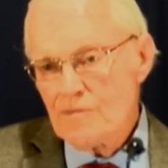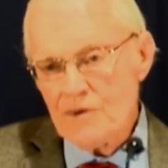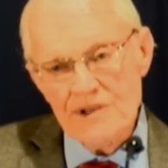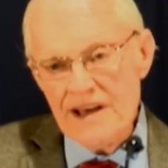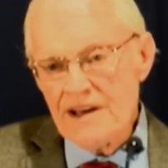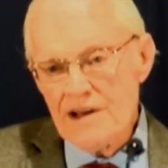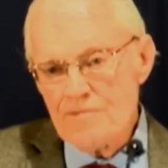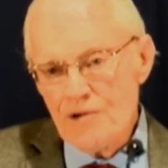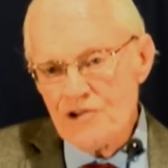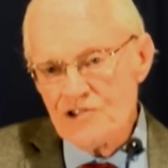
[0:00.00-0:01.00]
But they didn't
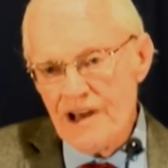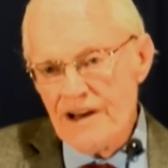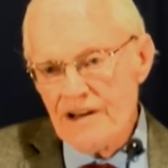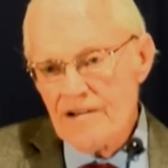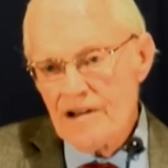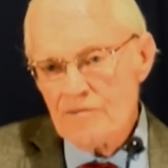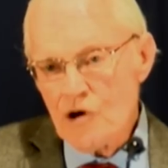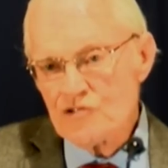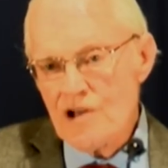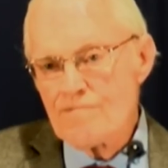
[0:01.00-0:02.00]
appreciate it.
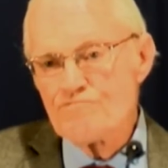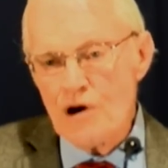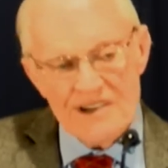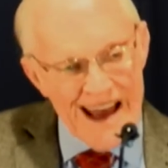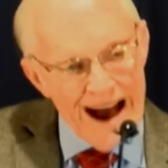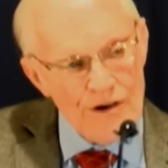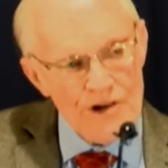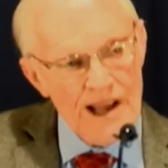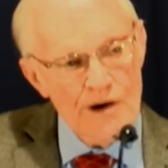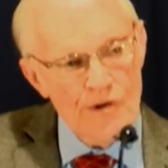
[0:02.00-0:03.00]
Most of them put
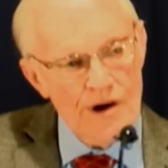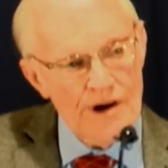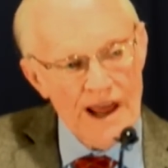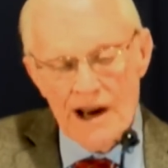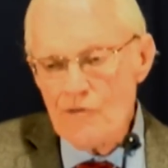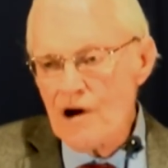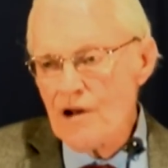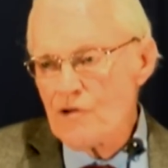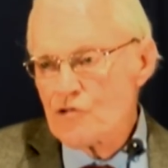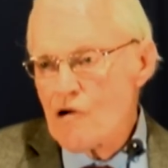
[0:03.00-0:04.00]
down anyone, and anyone
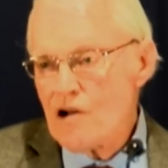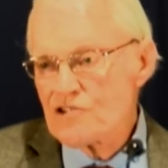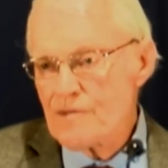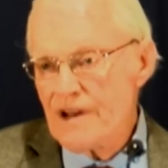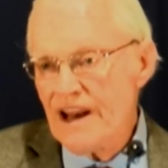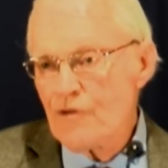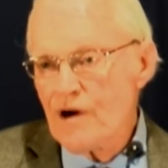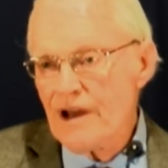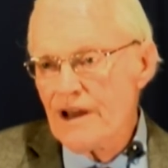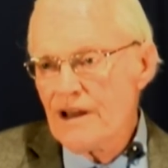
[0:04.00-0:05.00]
who would cross them in any
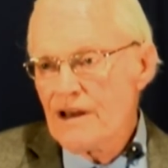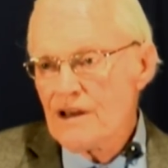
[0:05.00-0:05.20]
way,